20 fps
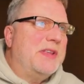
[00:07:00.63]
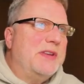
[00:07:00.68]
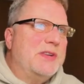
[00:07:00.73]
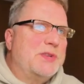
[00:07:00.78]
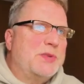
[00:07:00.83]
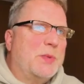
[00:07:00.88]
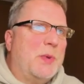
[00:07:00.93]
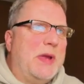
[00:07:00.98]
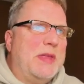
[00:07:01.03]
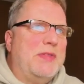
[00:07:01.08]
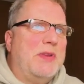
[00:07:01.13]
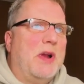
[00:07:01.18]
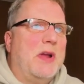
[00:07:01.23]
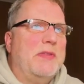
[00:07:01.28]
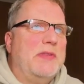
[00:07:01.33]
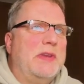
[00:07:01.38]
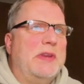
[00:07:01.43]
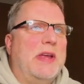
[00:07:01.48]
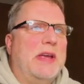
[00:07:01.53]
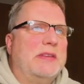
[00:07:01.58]
it's right there
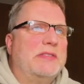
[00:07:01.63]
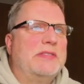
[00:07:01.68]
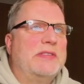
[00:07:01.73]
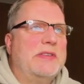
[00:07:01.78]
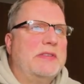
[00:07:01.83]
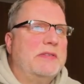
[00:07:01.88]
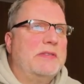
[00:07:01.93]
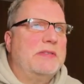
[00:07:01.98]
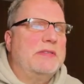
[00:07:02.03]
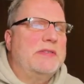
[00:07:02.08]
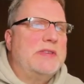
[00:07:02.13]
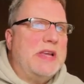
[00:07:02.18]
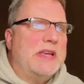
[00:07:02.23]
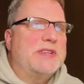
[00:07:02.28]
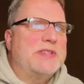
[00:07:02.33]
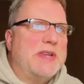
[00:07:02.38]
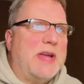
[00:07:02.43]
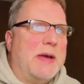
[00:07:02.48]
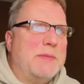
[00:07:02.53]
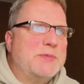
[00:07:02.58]
on the
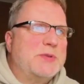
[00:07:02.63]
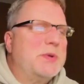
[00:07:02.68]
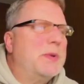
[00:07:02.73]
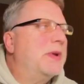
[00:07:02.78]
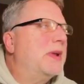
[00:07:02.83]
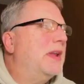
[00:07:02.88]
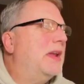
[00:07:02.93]
desktop so it can